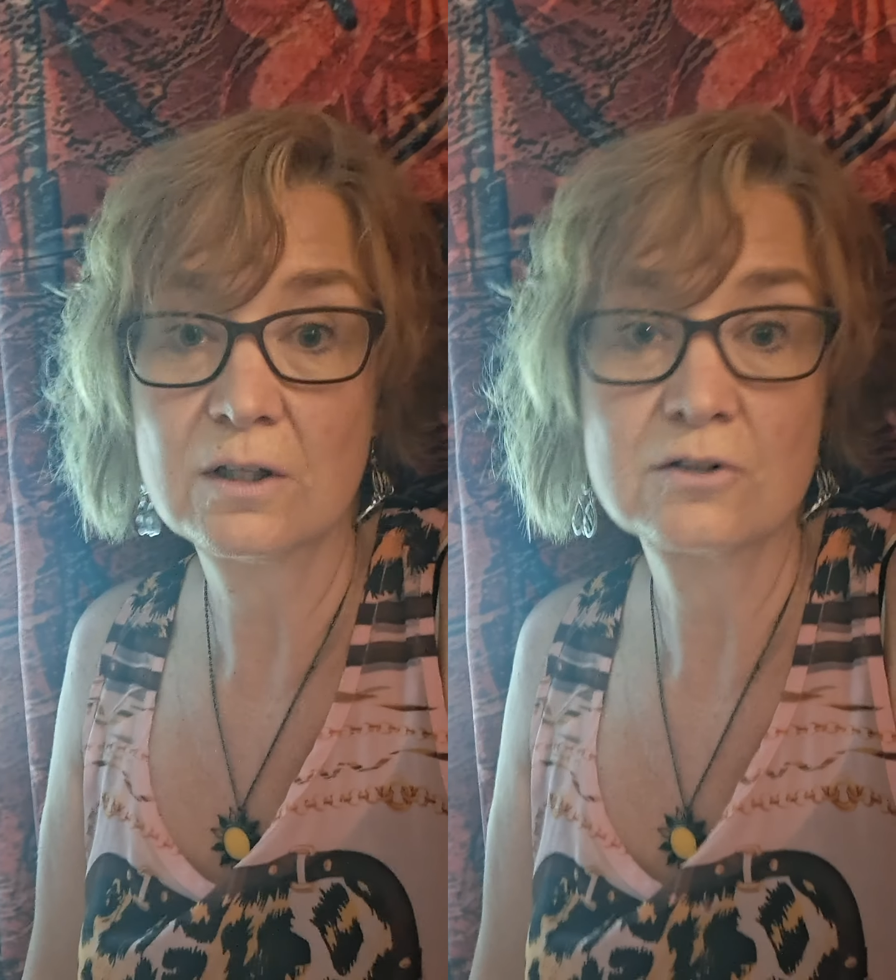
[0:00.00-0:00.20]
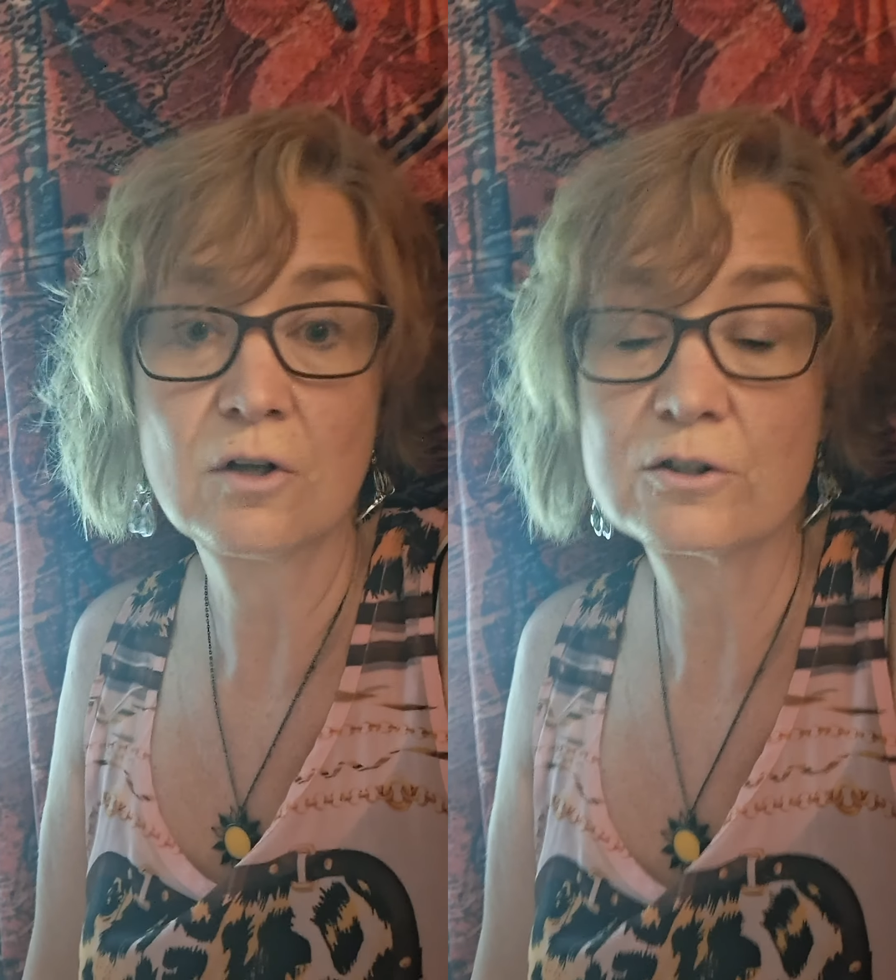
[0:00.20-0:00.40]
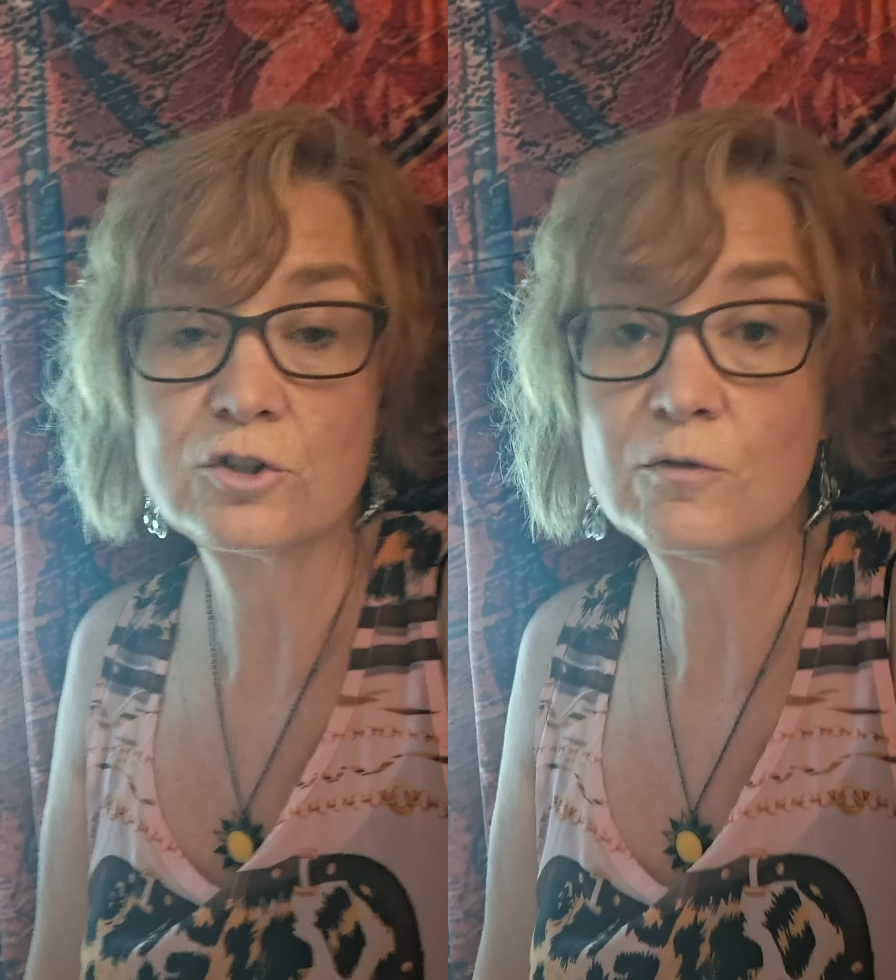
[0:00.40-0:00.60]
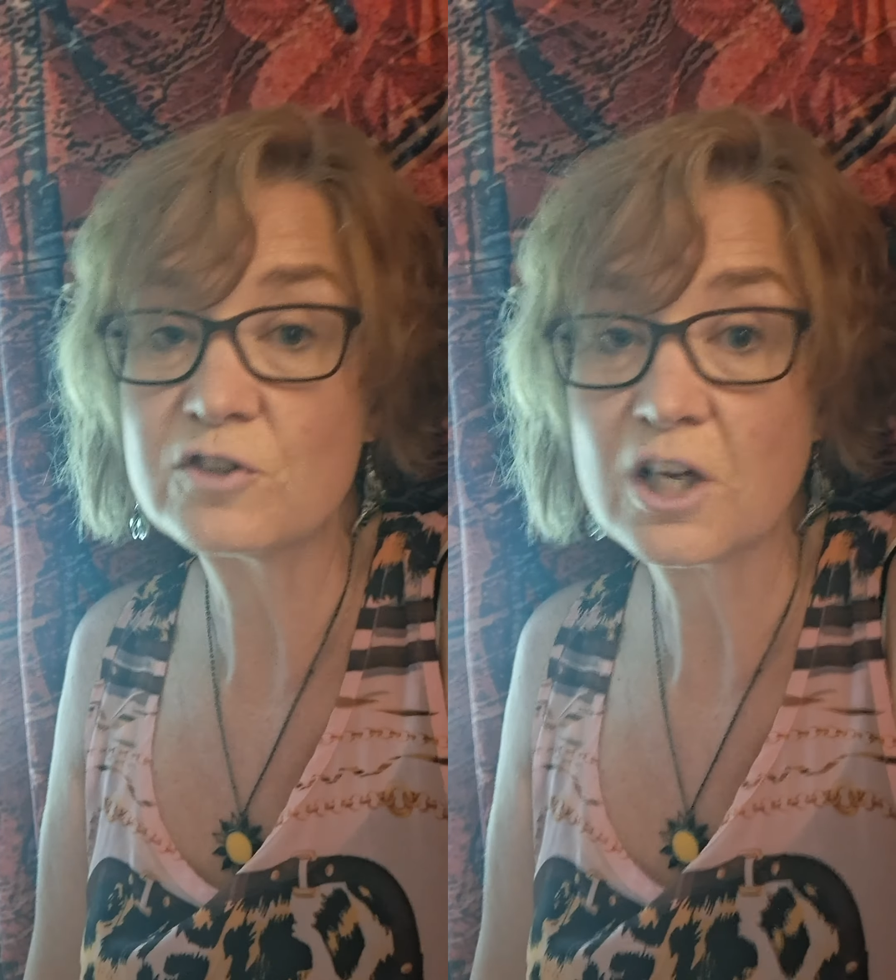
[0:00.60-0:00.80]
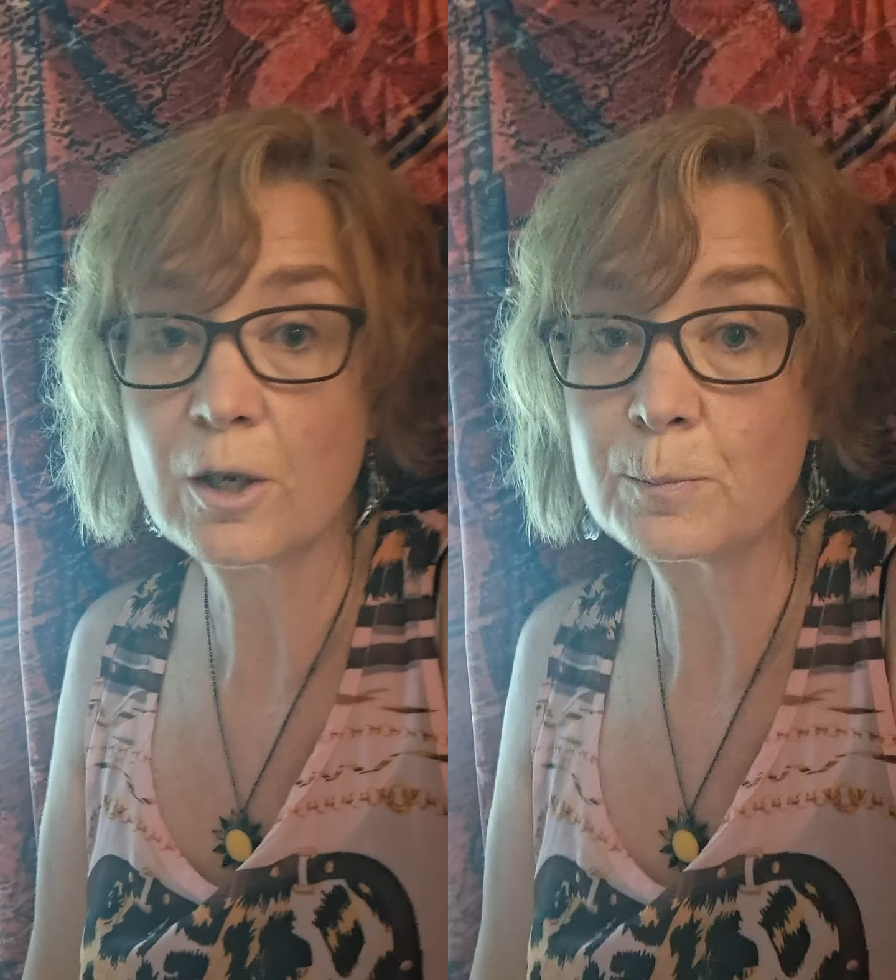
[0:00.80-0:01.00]
as long as you've
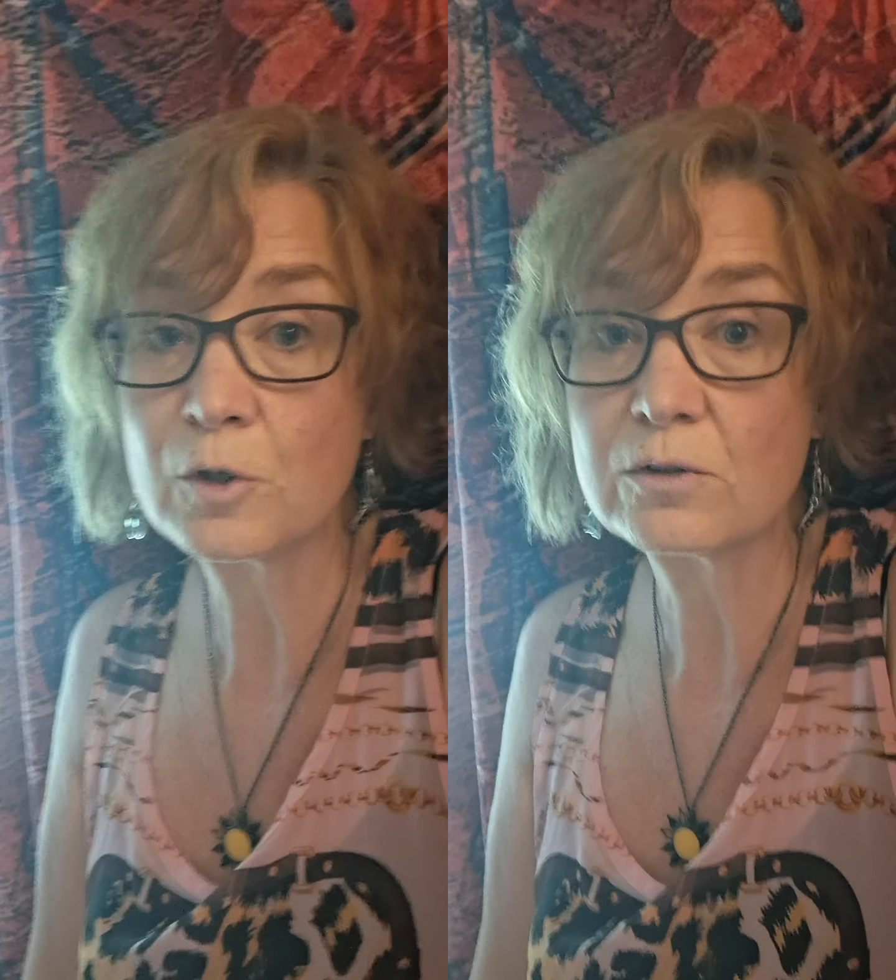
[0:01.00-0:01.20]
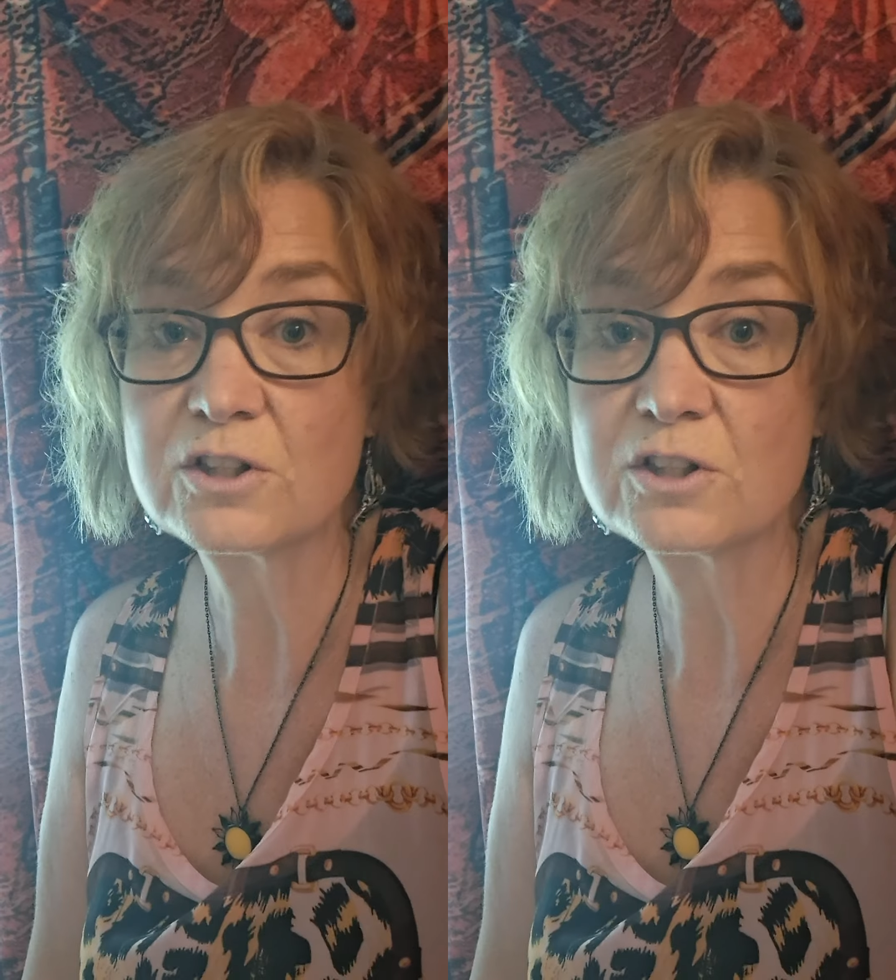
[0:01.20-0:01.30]
set up your